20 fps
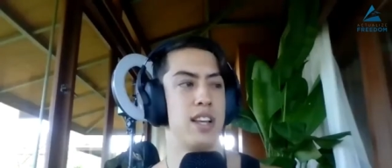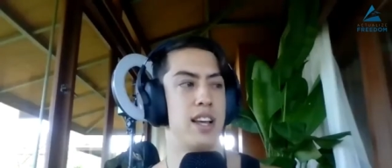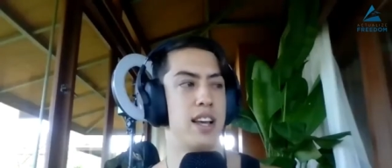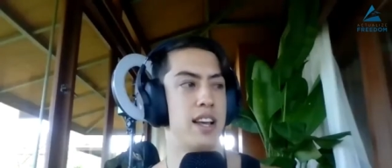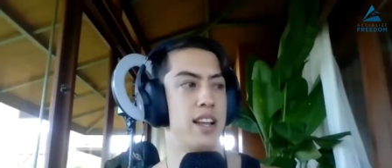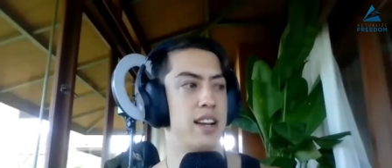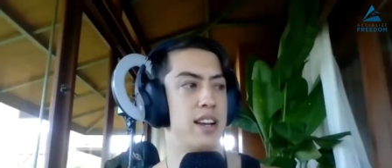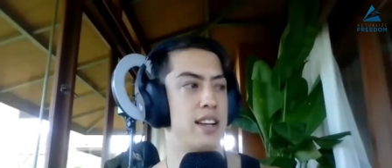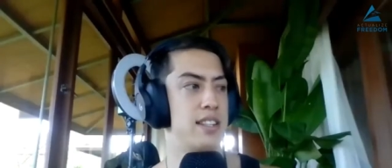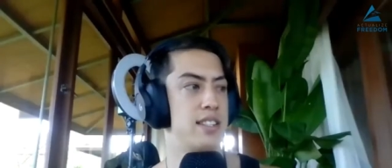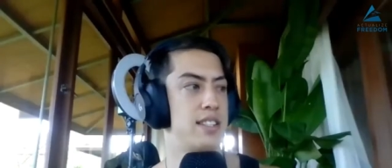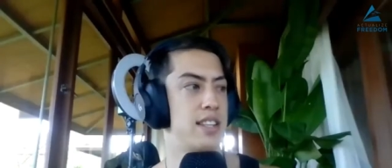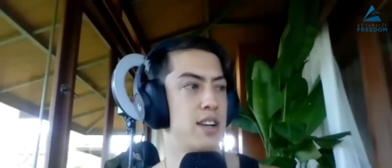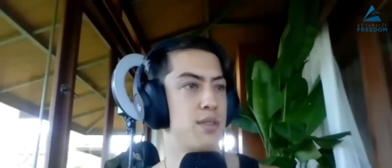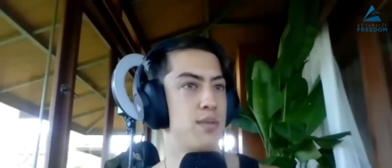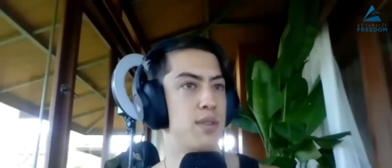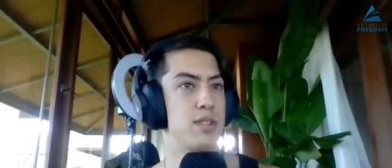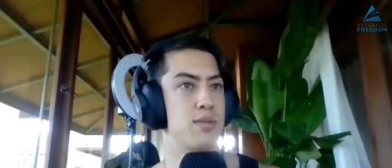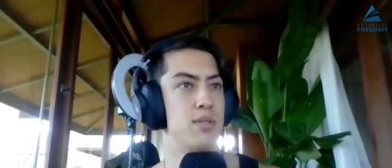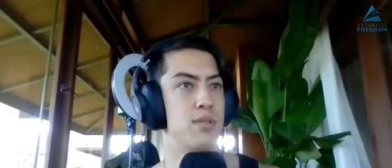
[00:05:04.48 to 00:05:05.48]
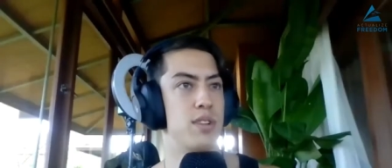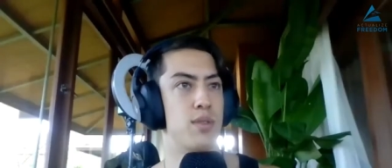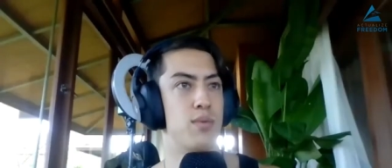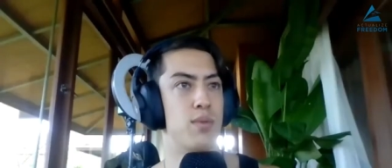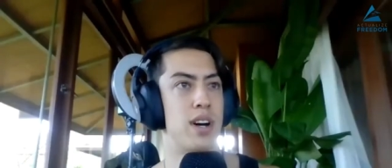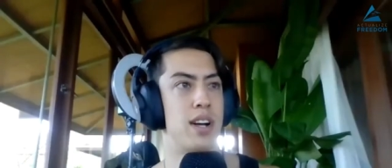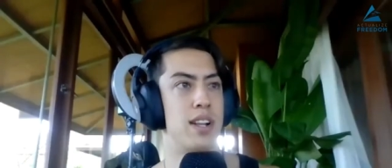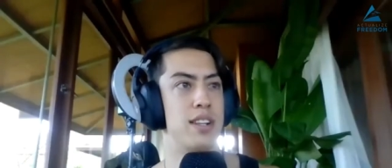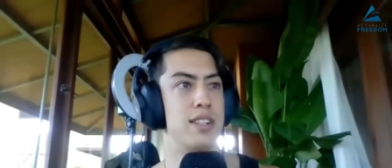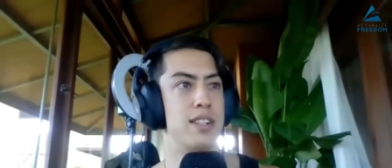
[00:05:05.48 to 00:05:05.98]
And this segues really
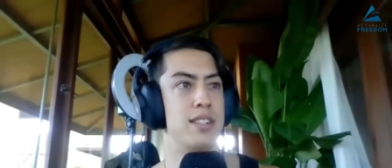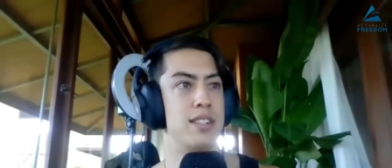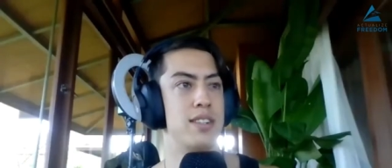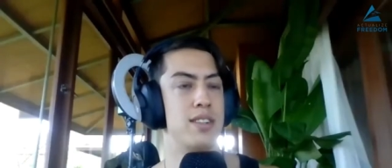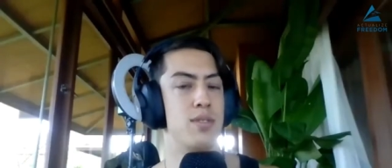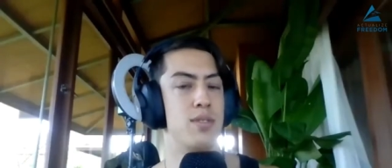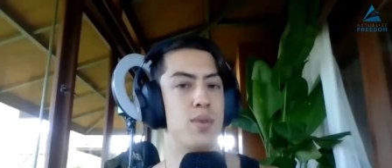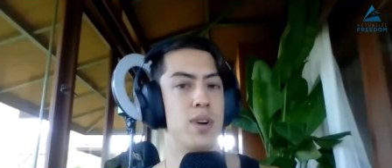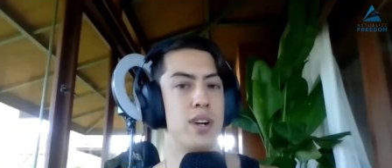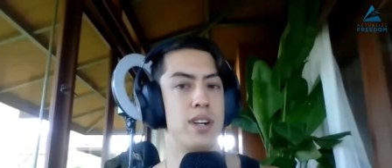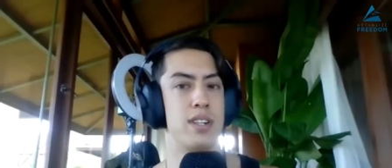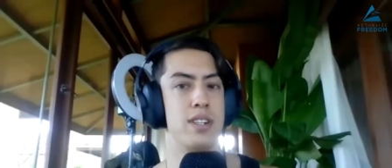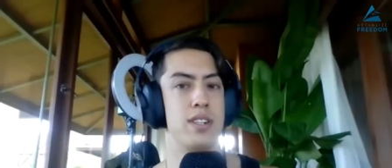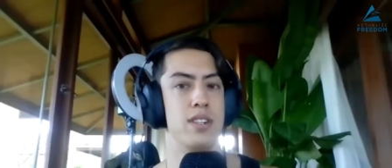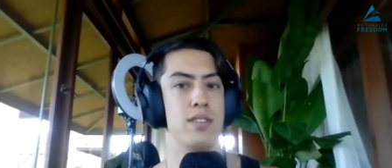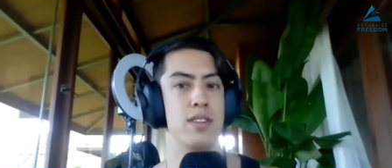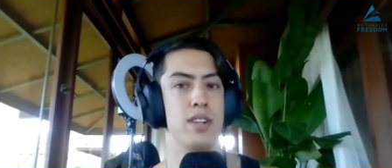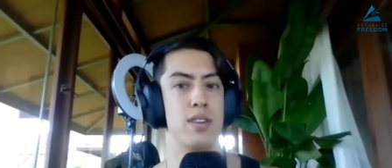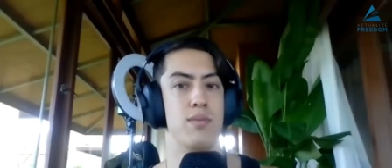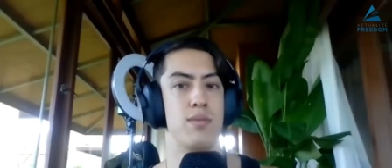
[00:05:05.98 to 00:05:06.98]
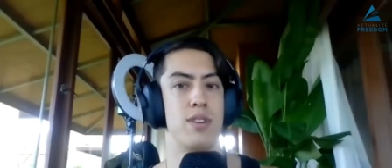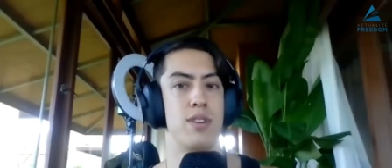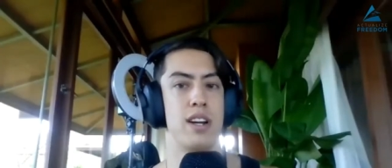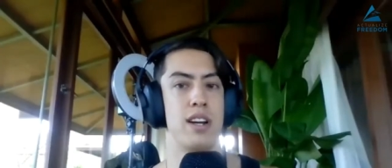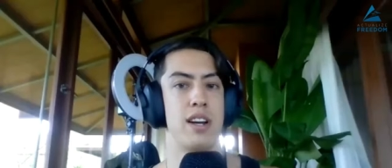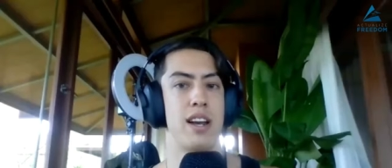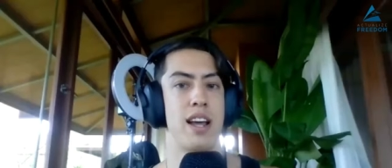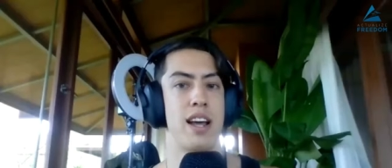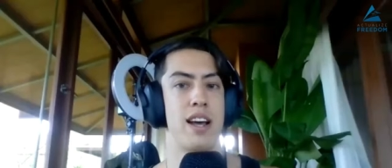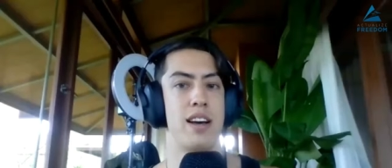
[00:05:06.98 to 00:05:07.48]
well into what you're doing right
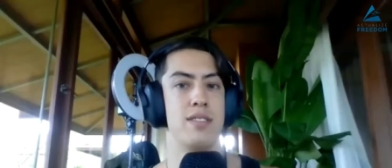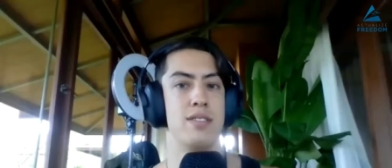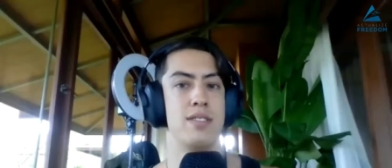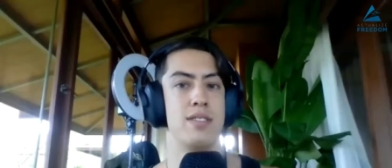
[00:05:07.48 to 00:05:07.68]
now.